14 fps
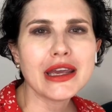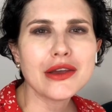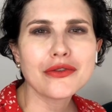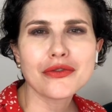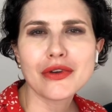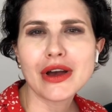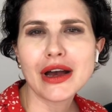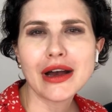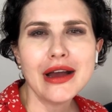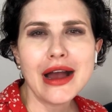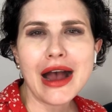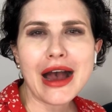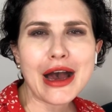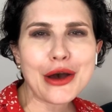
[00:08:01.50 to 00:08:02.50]
even
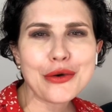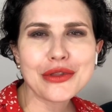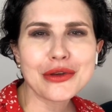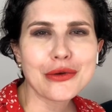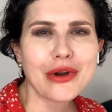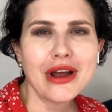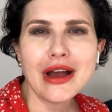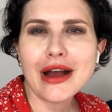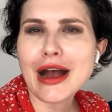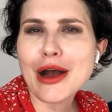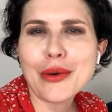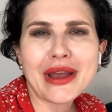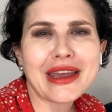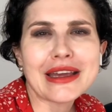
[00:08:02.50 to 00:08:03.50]

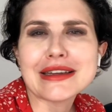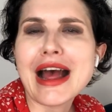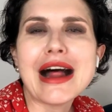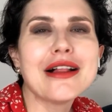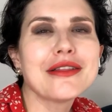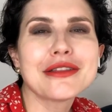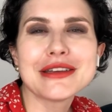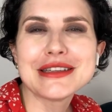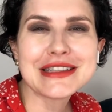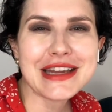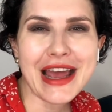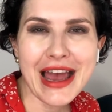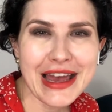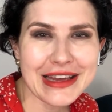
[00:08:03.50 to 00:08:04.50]
how I get a healthy
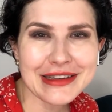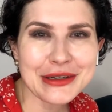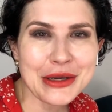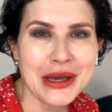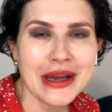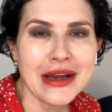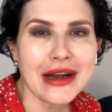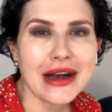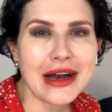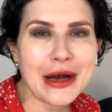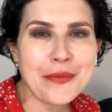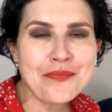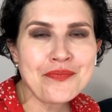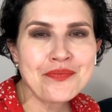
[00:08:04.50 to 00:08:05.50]
tan,
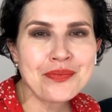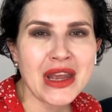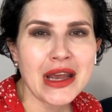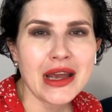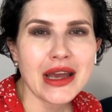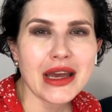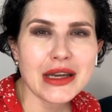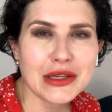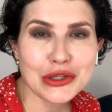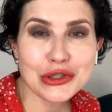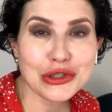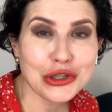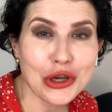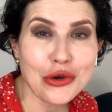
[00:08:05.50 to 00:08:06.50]
it is
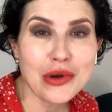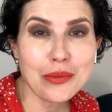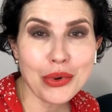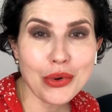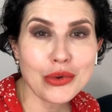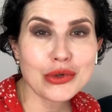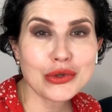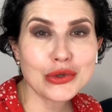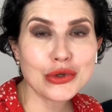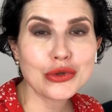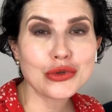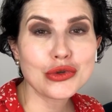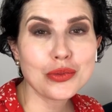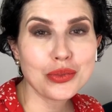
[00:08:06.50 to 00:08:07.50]
so
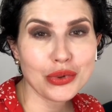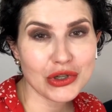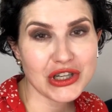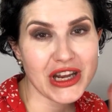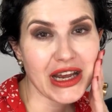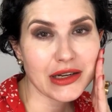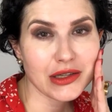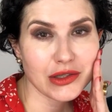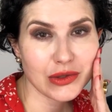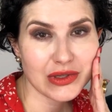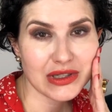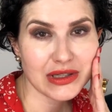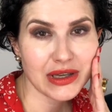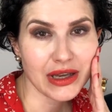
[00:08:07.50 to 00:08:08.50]
important to protect your
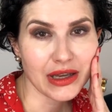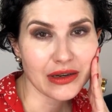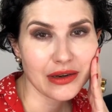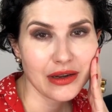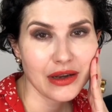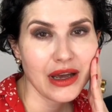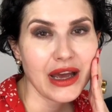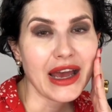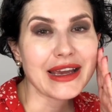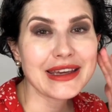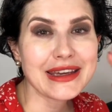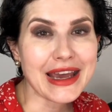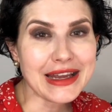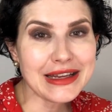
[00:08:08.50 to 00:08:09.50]
skin
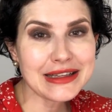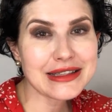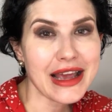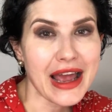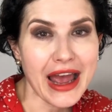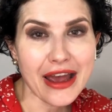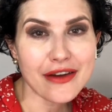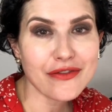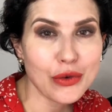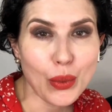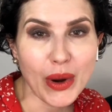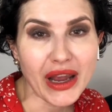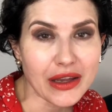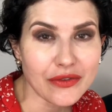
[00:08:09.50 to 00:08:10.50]
against the heavy
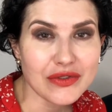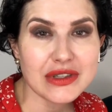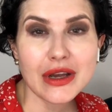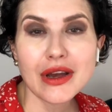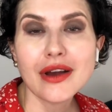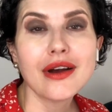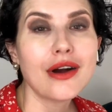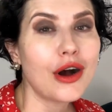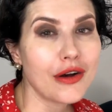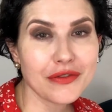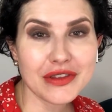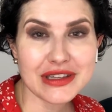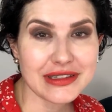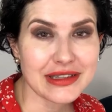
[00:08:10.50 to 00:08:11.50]
waves
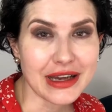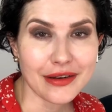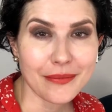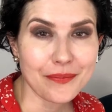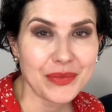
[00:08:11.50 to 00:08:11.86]
of the sun.